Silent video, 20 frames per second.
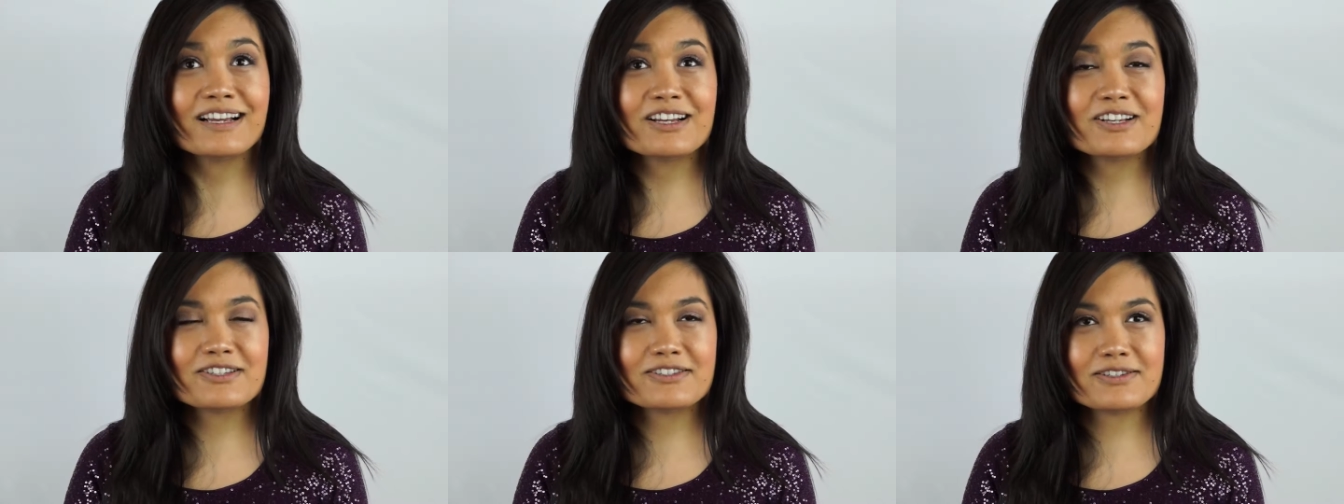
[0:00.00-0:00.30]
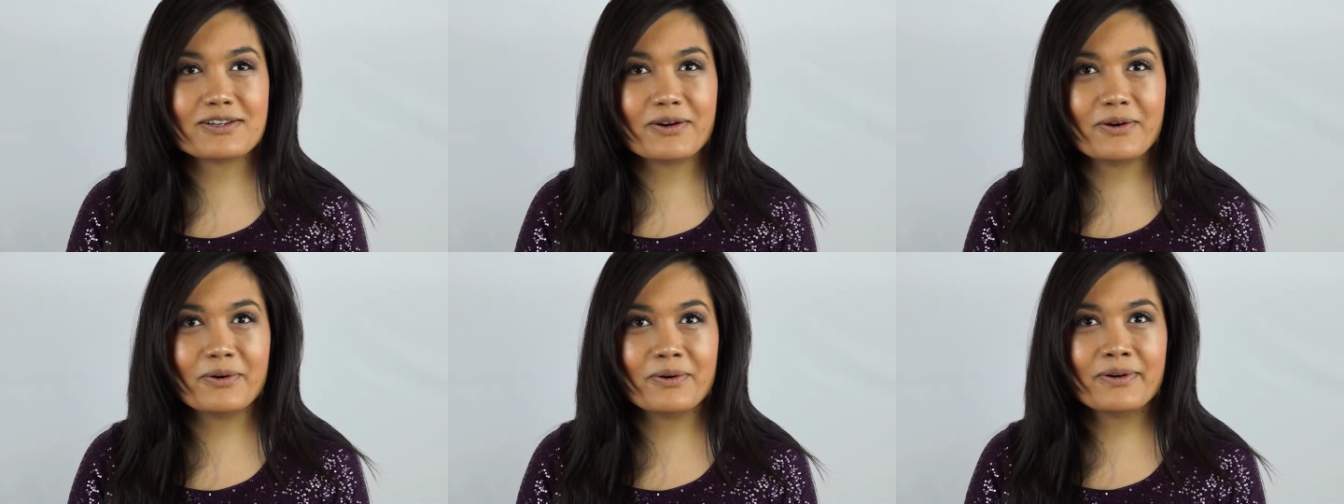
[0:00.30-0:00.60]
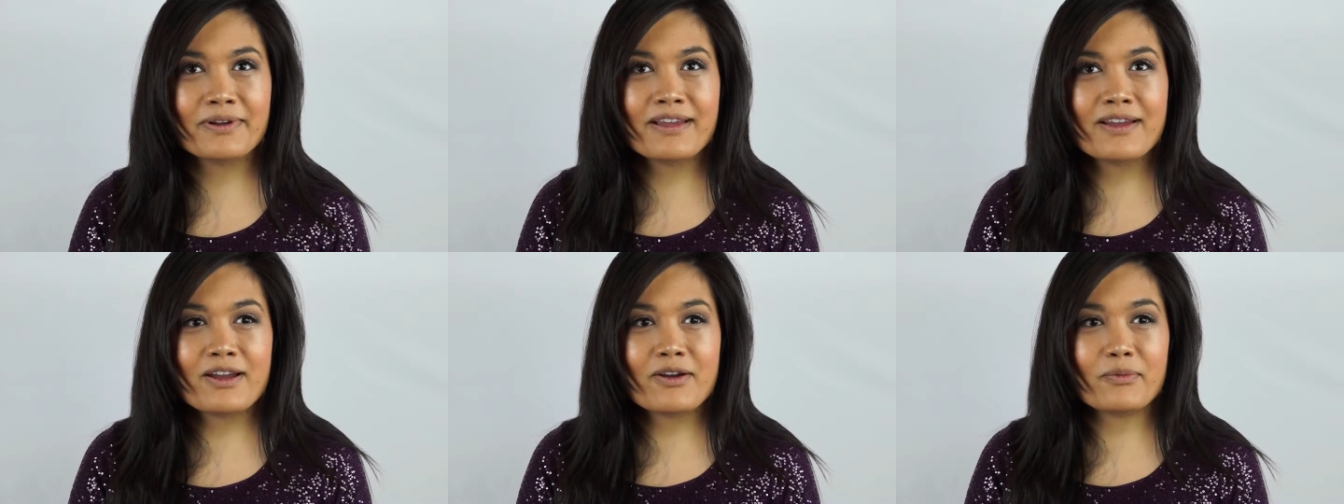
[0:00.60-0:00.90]
So
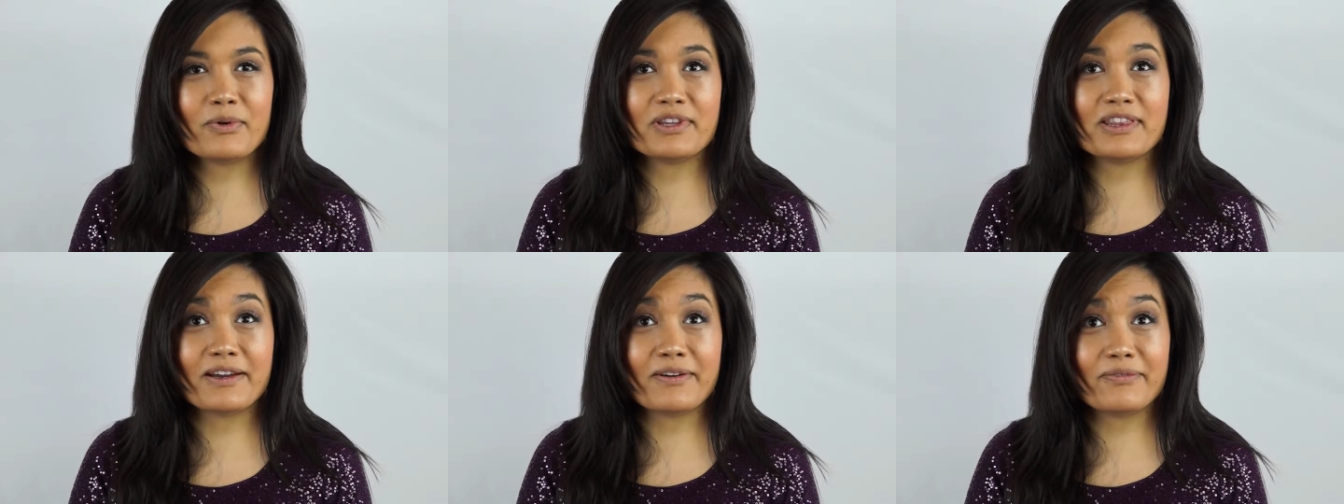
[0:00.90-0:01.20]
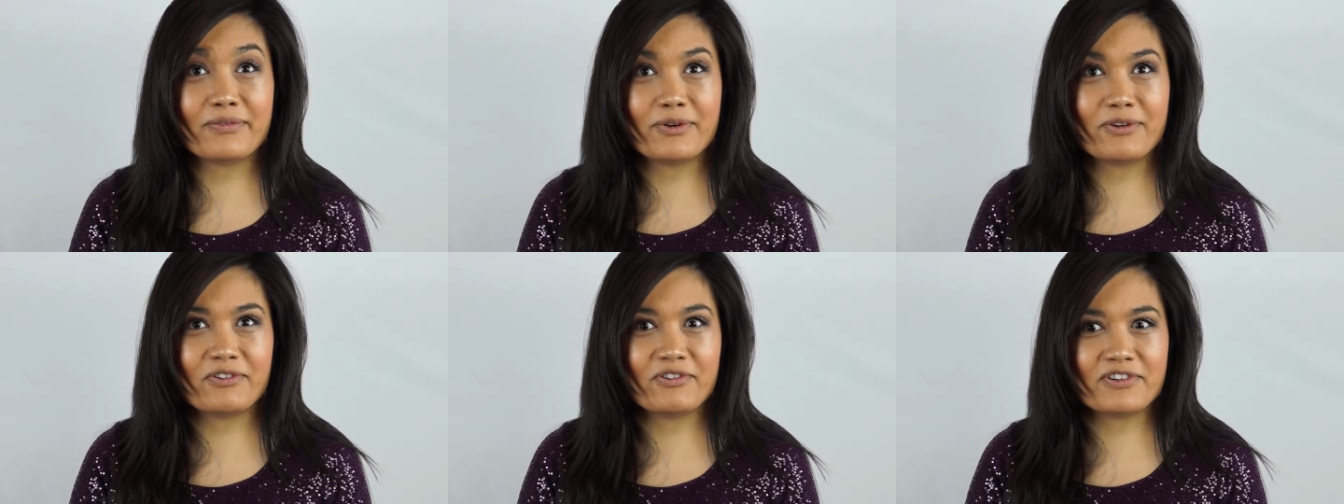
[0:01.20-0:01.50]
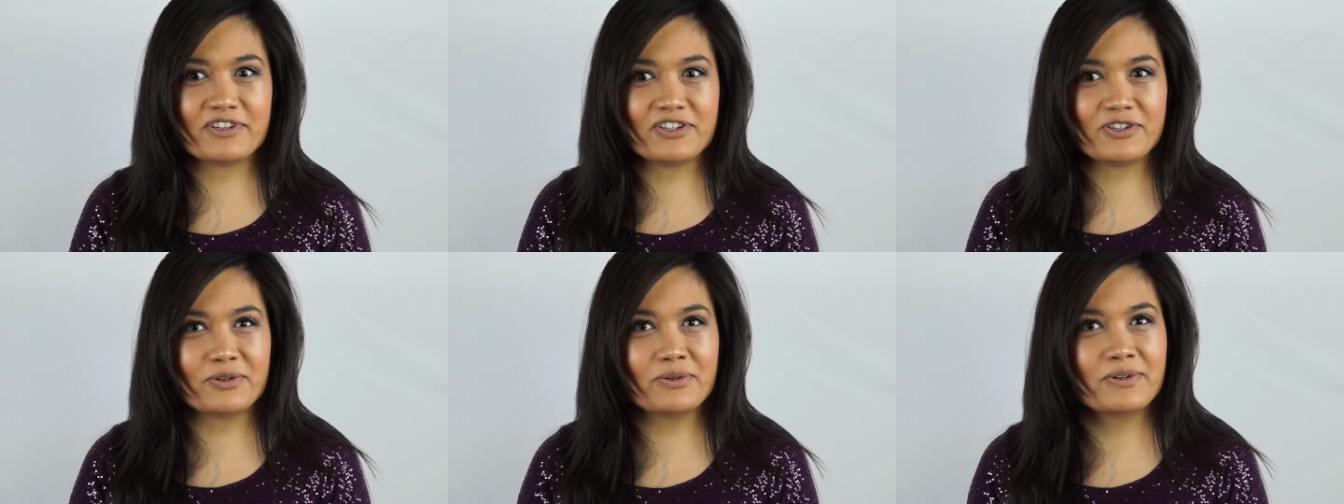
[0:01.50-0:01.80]
without further
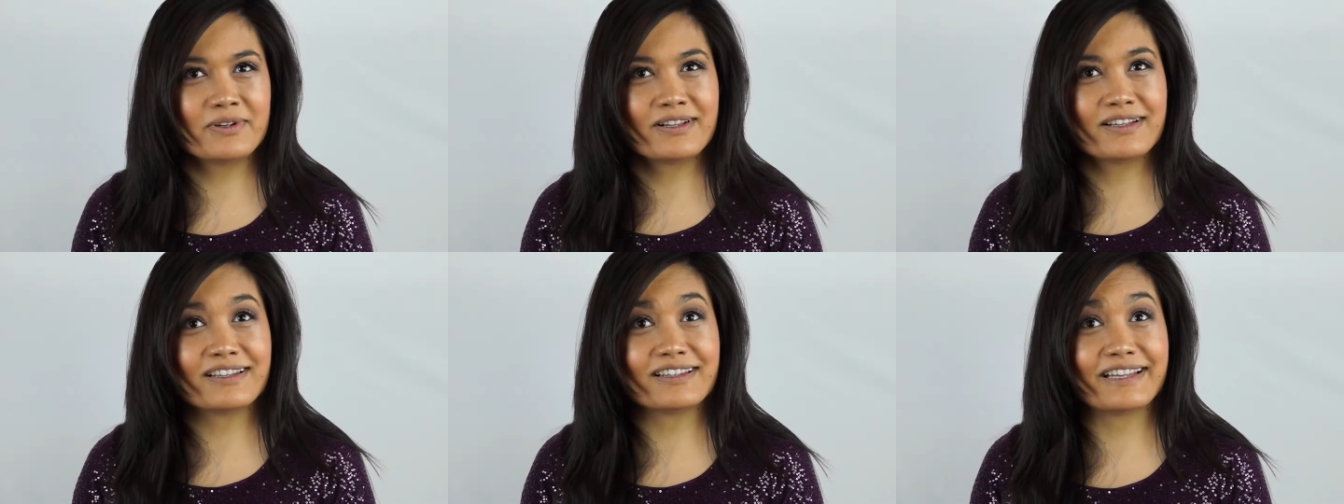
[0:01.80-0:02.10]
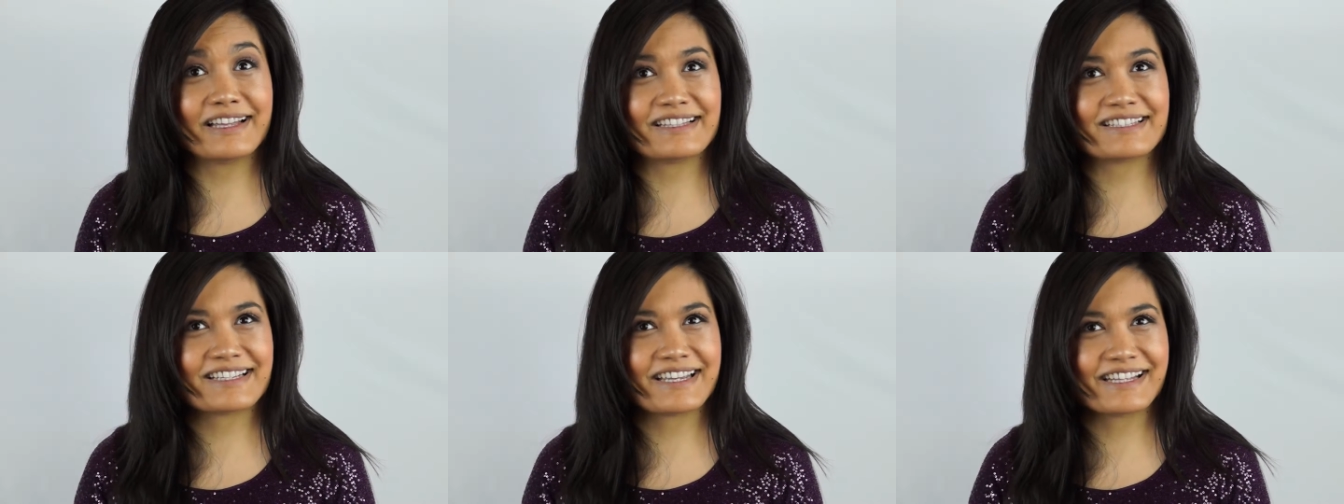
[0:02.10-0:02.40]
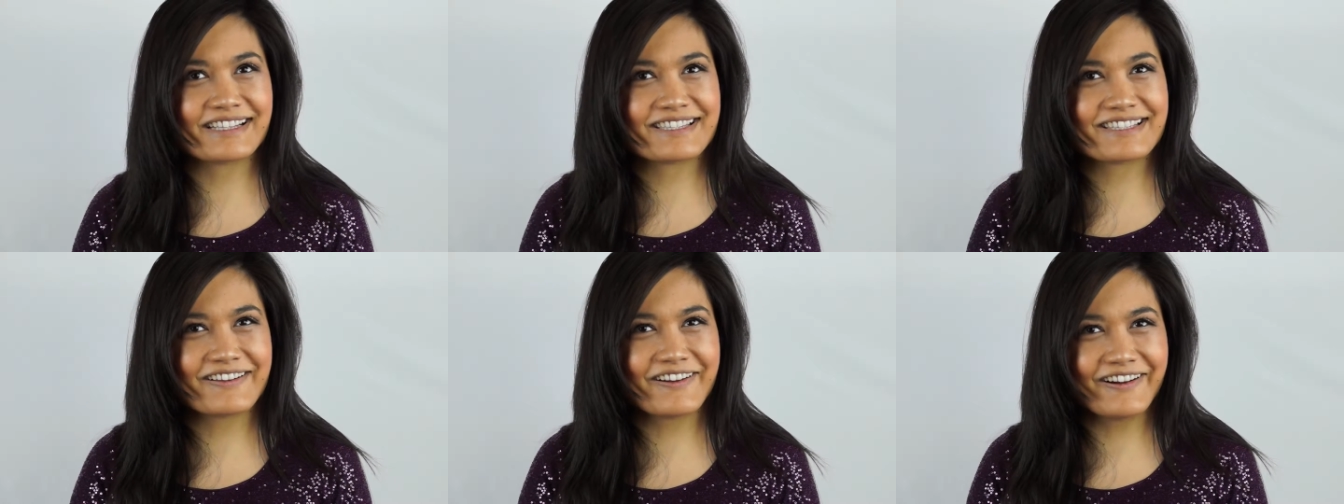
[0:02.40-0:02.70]
ado, let's
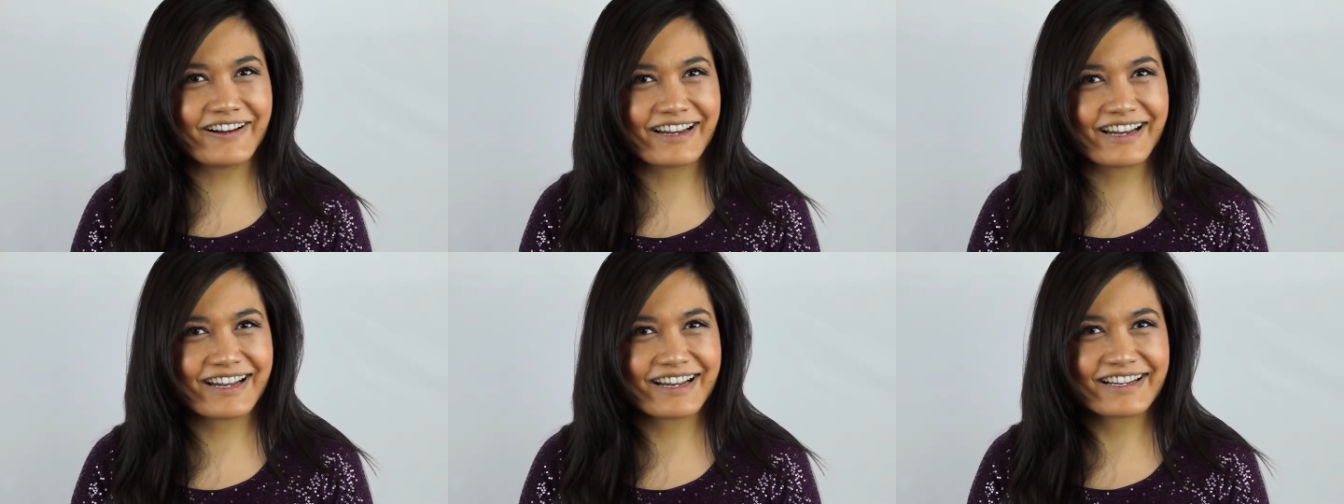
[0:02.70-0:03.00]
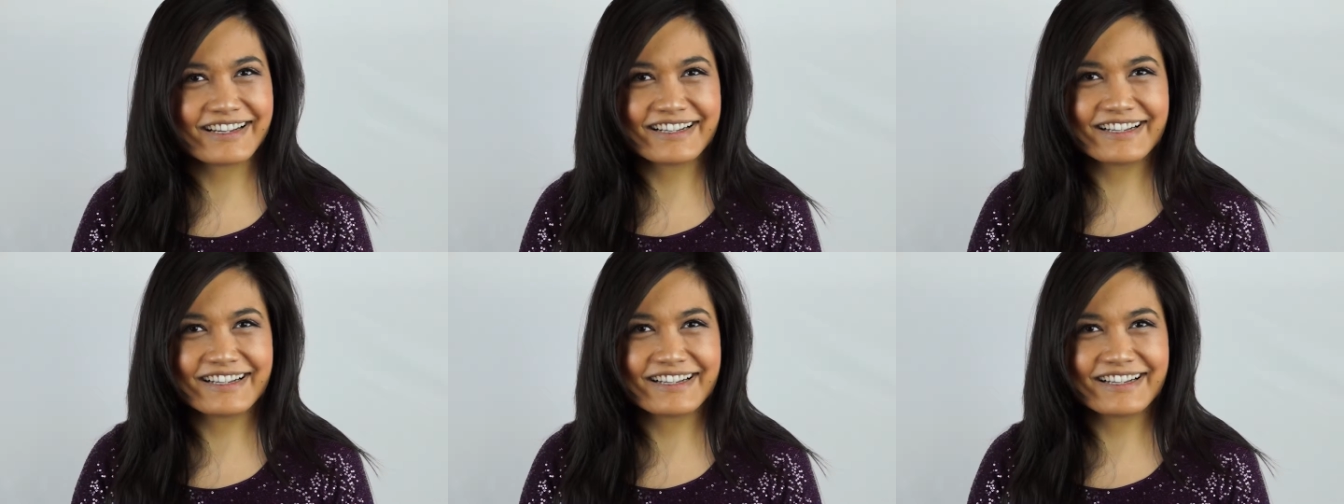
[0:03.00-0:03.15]
get started.